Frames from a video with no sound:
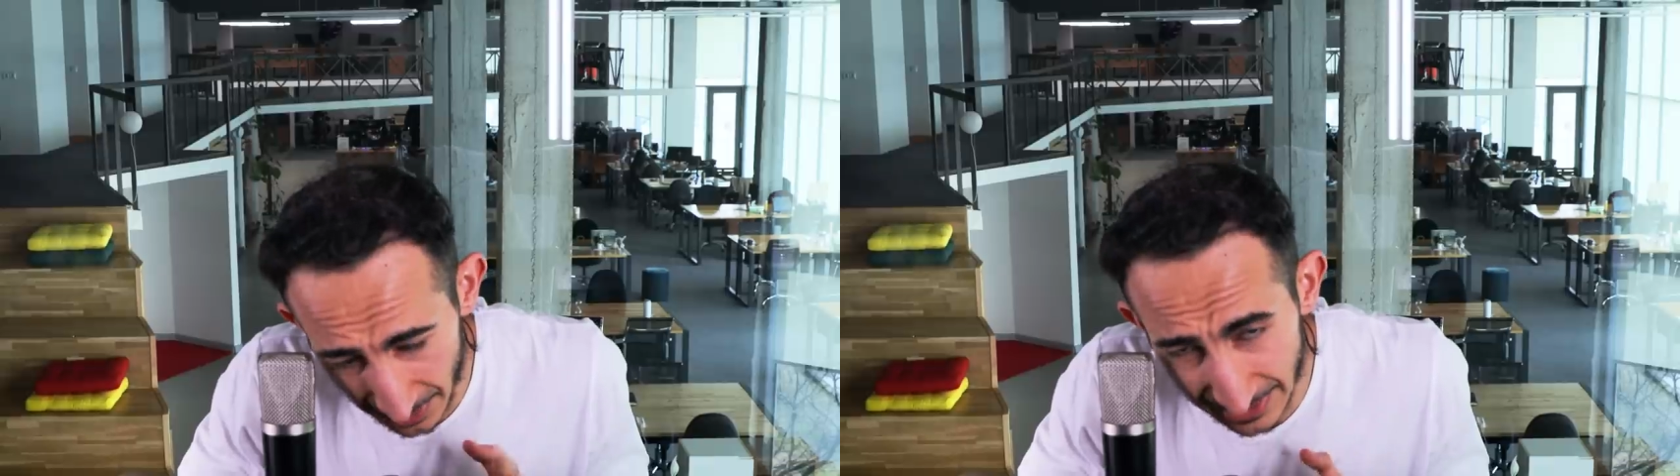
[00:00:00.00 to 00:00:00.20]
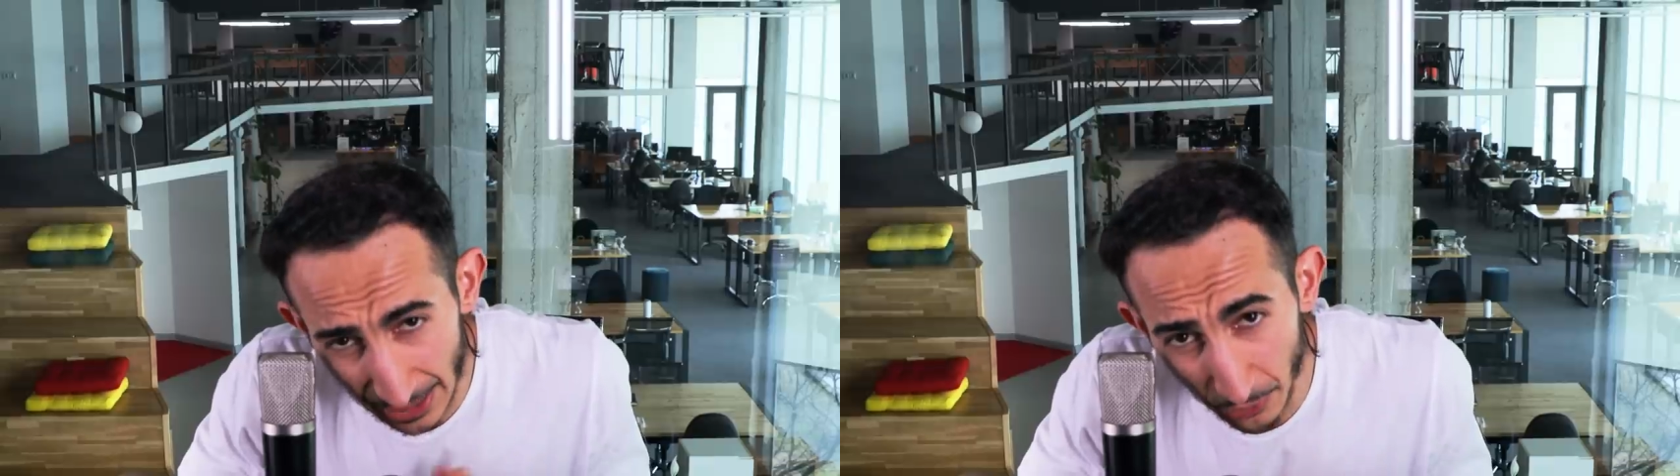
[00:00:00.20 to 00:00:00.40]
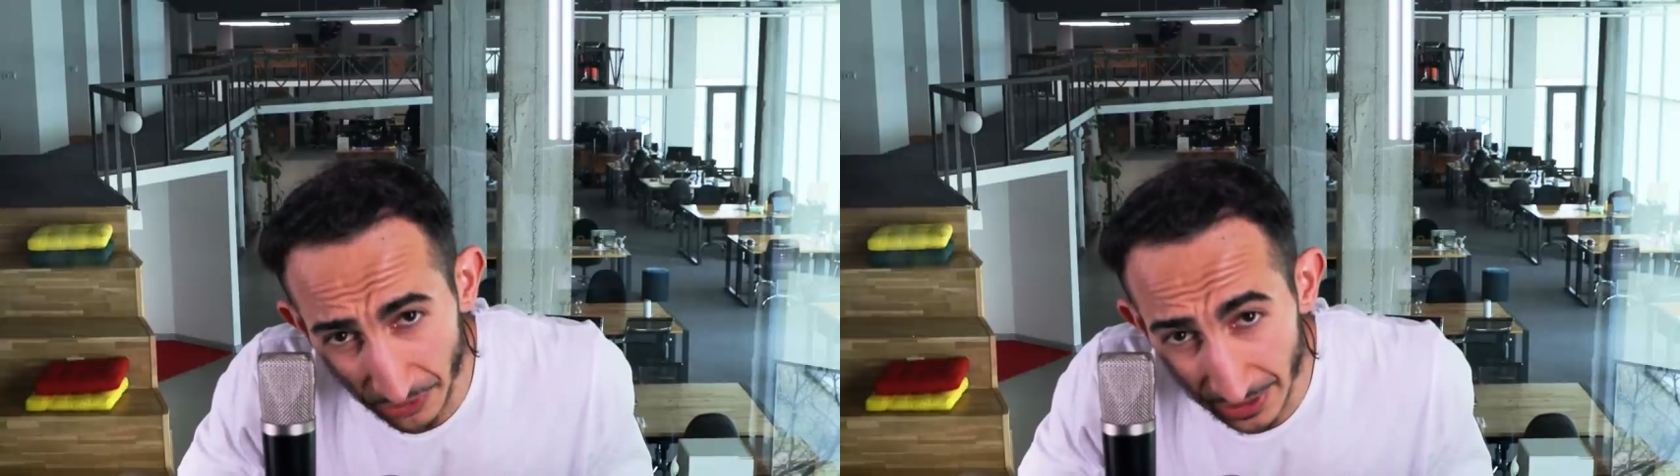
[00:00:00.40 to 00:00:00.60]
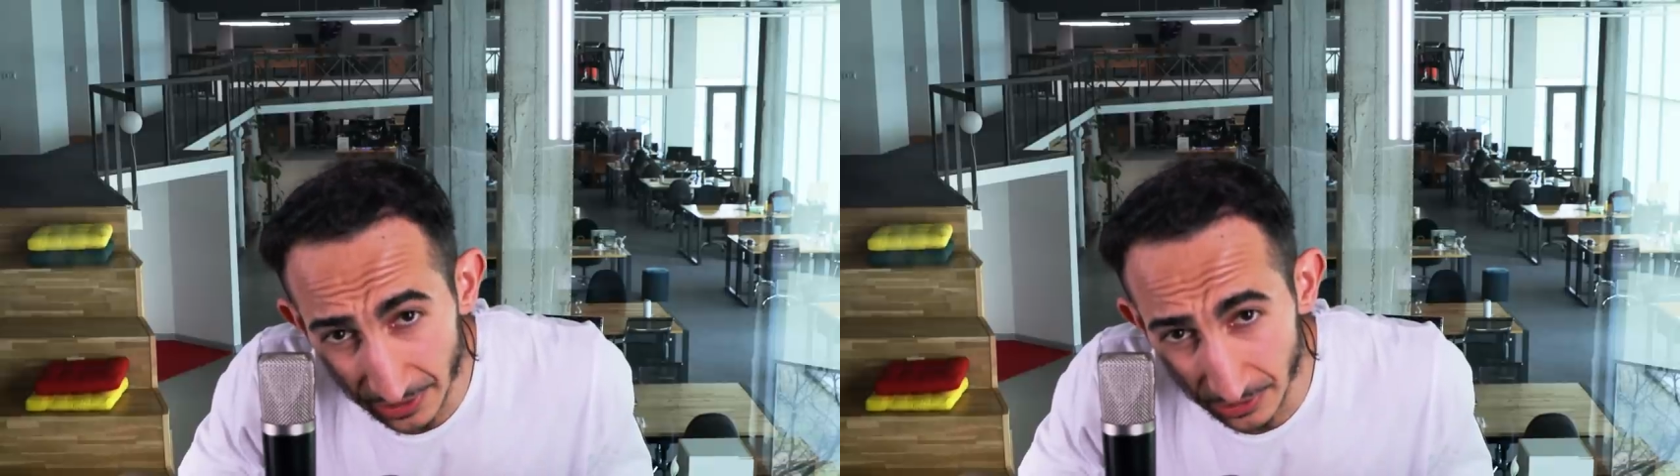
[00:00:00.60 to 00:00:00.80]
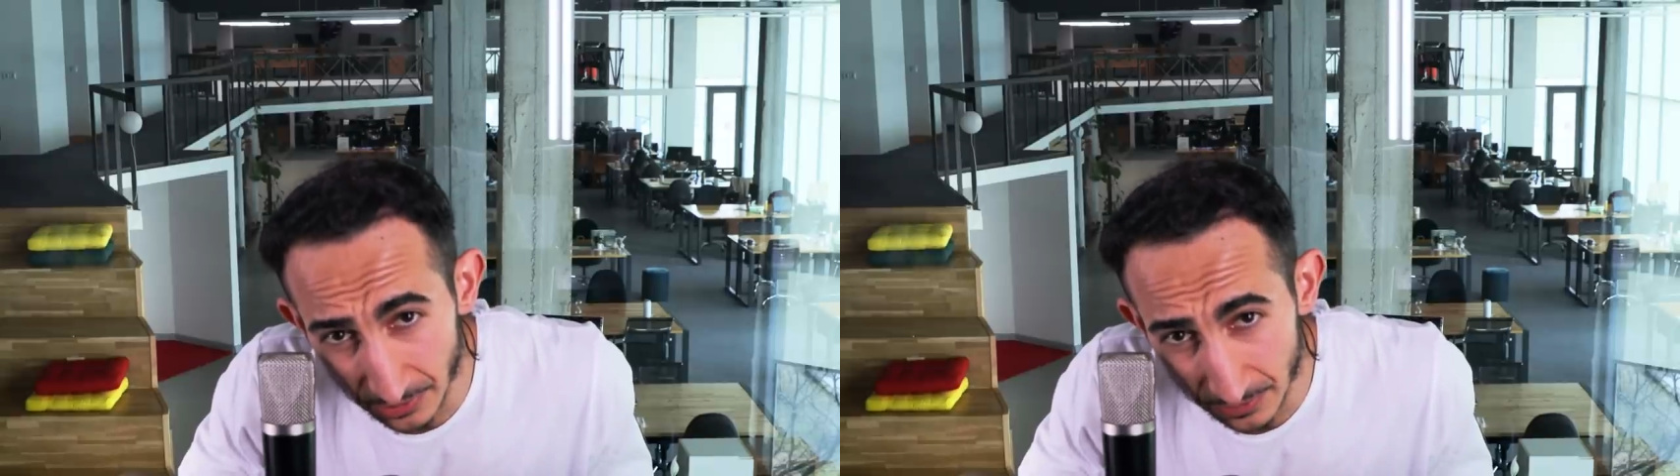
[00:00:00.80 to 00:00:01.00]
and I will
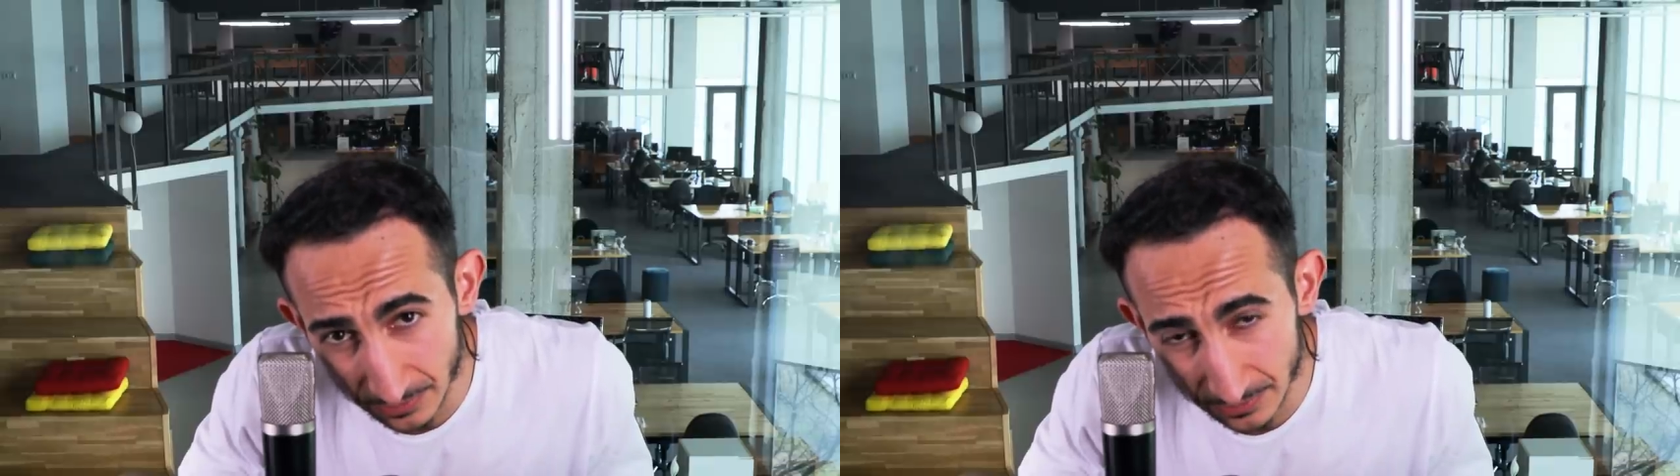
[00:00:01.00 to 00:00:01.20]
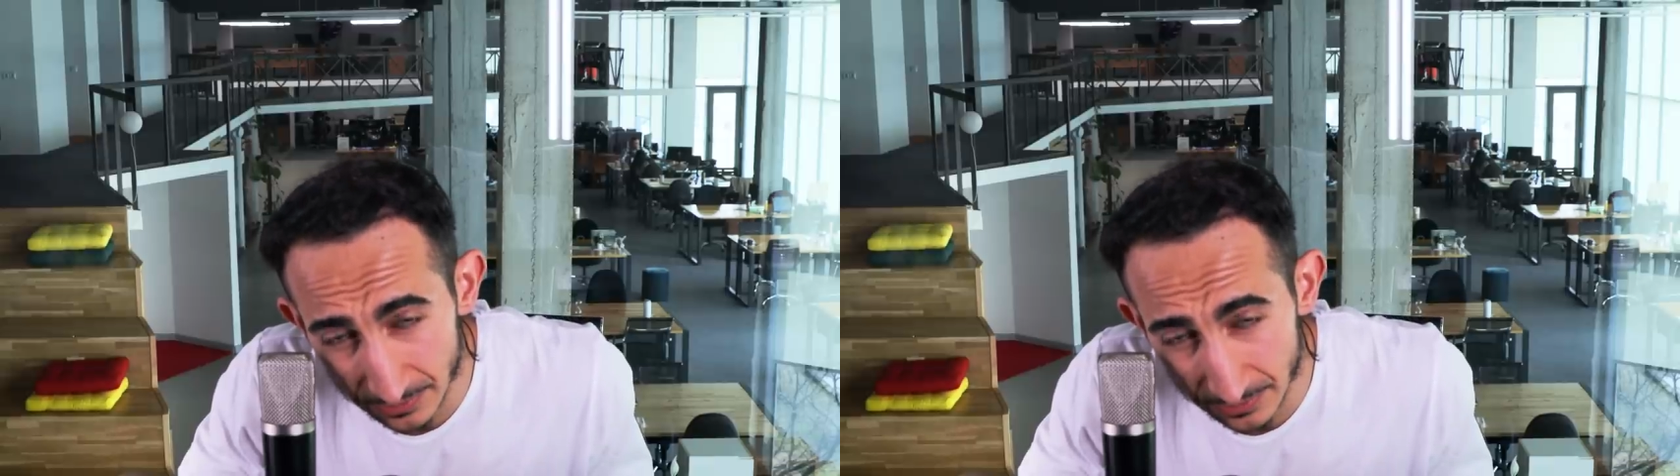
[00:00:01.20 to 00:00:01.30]
thank you.